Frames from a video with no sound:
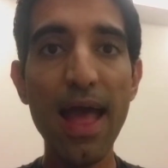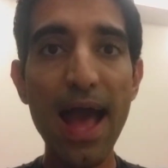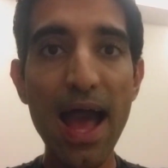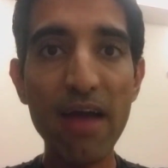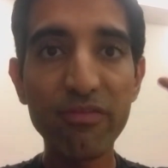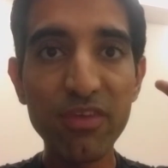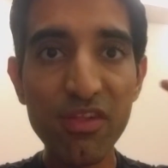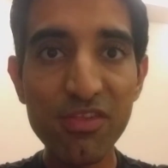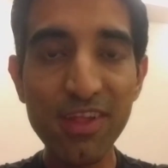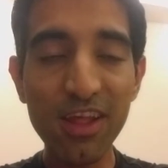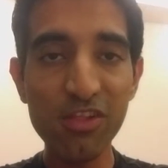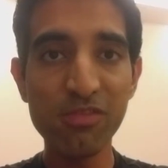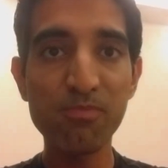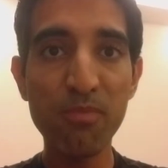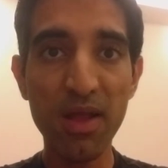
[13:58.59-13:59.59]
After
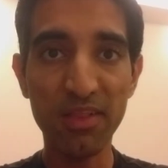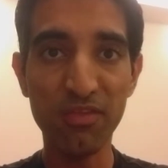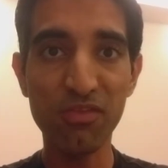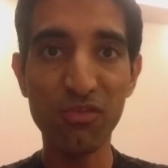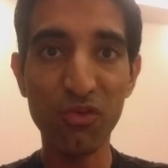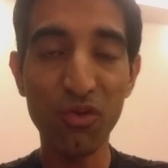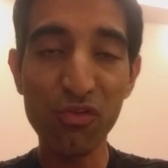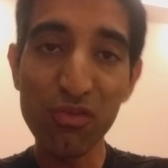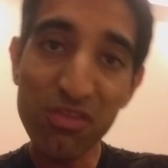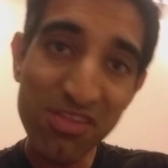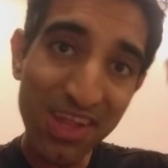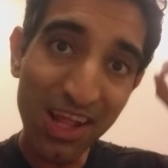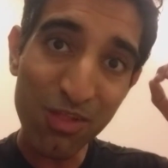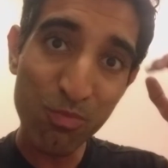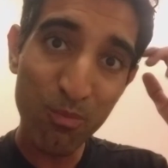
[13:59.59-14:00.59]
6 months, so
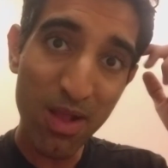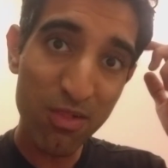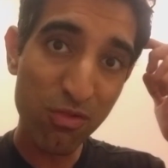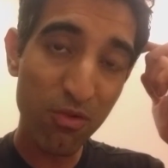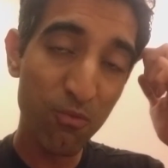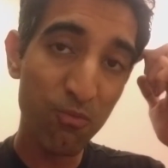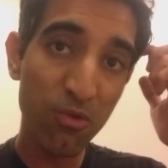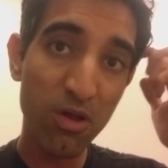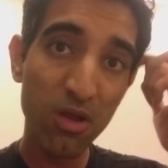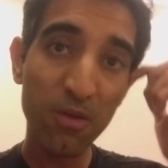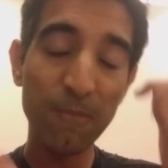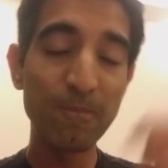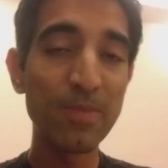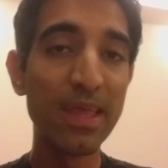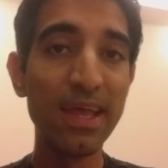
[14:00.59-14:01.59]
6 months of work,
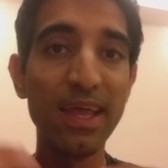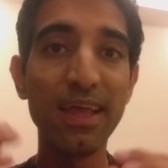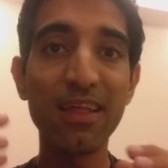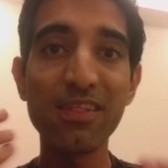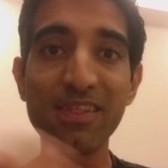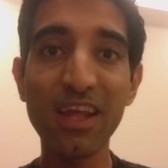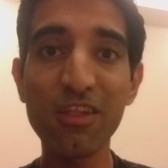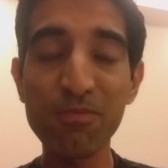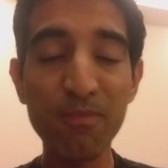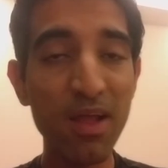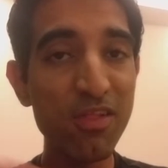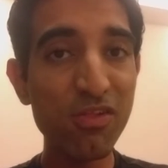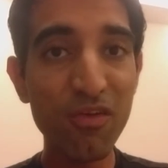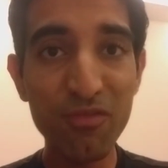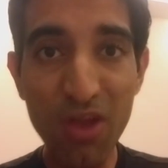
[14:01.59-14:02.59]
6
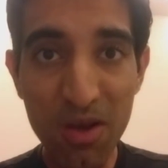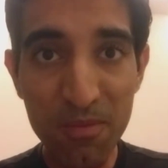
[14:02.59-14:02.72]
months of not